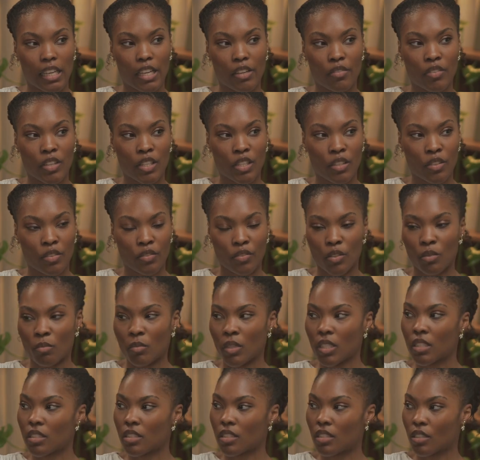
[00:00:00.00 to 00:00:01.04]
Have any of you
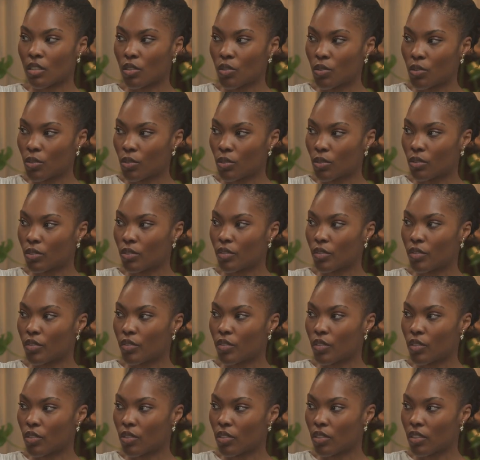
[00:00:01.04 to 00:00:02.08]
missed the call
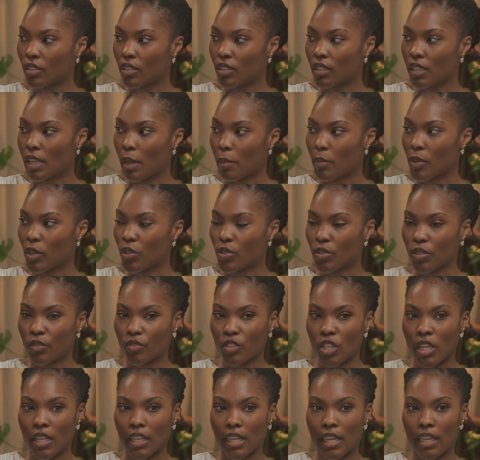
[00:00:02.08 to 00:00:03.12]
for like because of
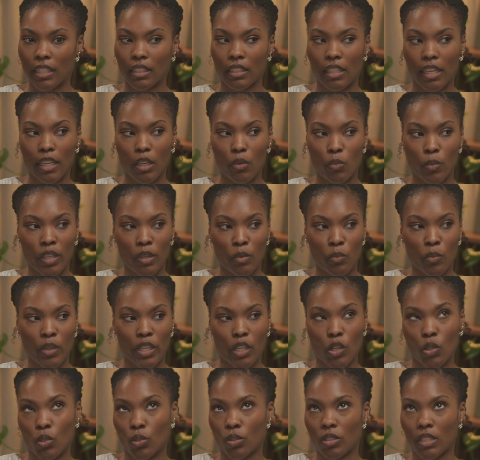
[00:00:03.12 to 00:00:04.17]
jet lag? Like
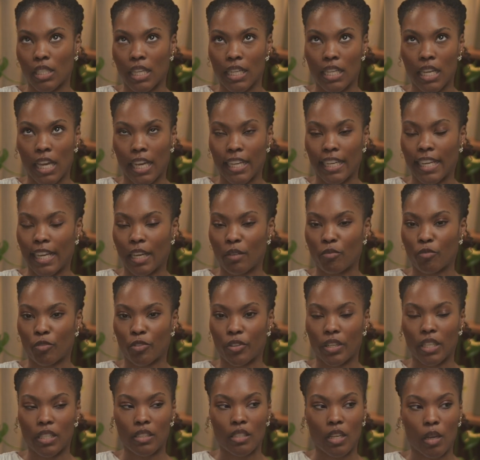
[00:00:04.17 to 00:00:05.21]
we're called at 9 a.m.
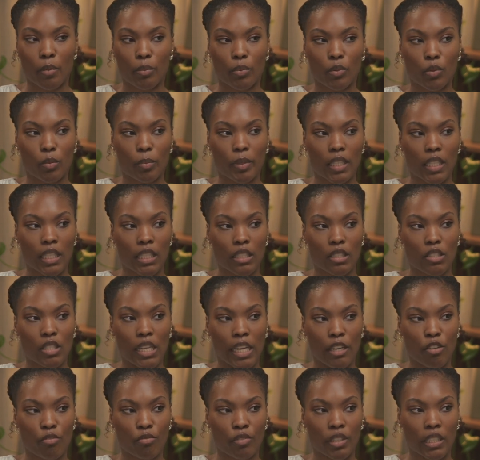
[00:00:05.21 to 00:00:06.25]
for example, but it's
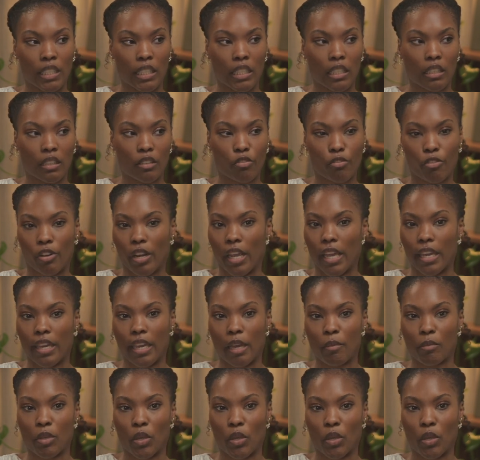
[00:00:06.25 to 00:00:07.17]
like really 3 a.m.